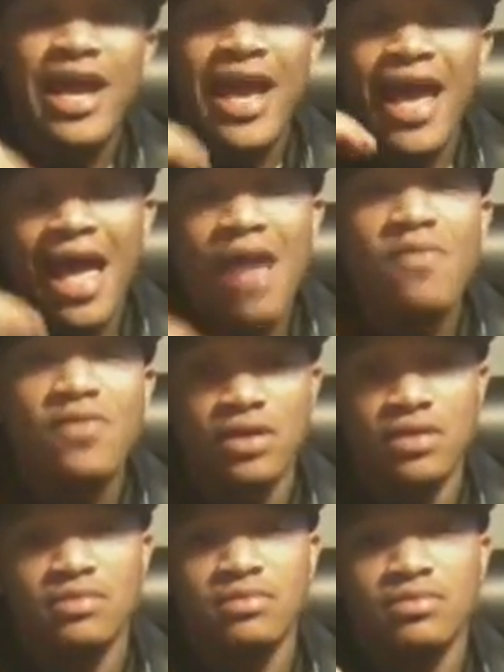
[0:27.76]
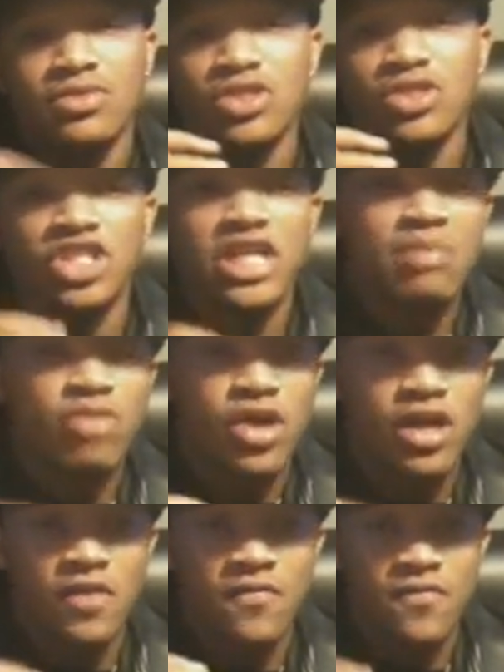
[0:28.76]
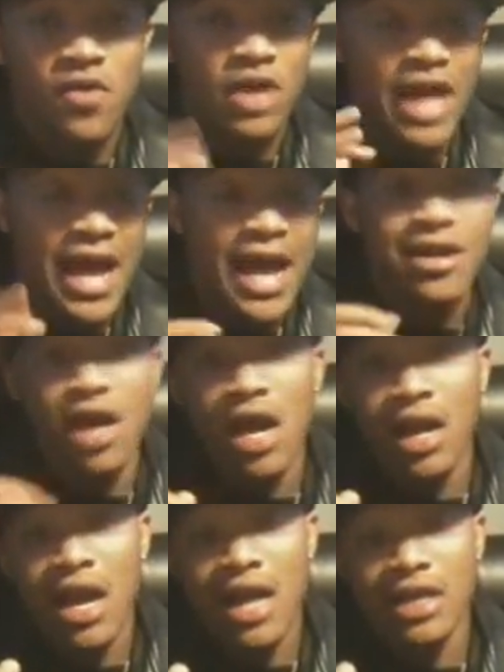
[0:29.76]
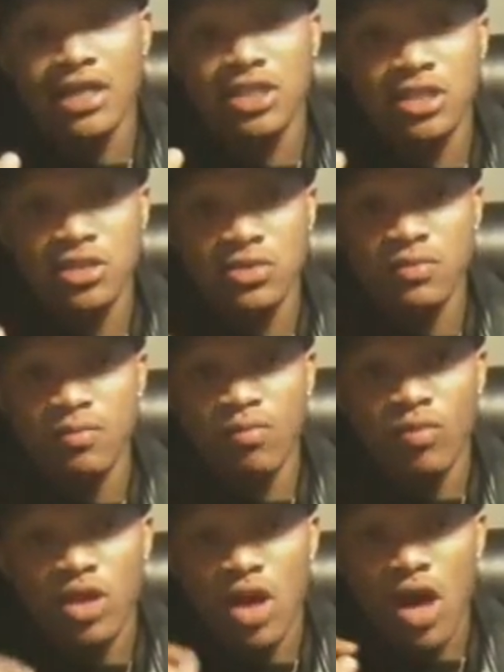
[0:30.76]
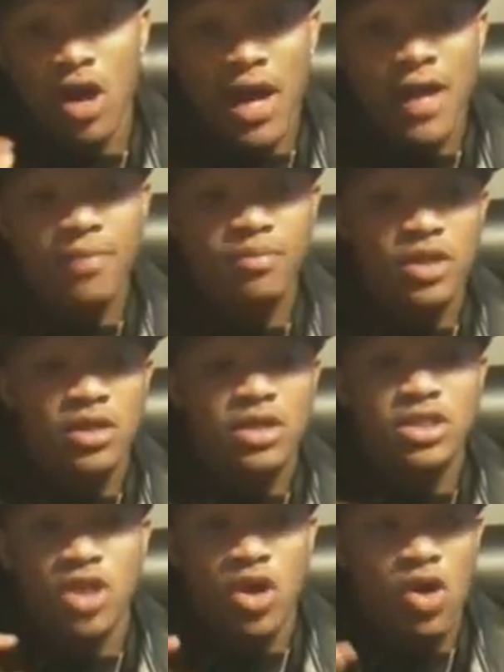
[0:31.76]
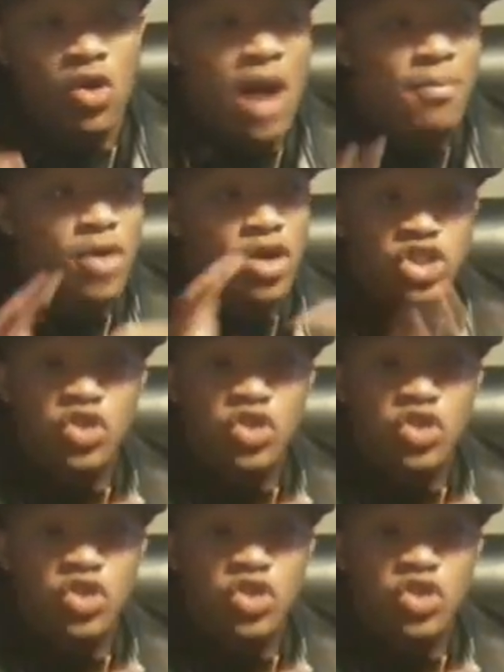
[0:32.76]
way ever to jailbreak your phone and unlock it too. Alright? So I'm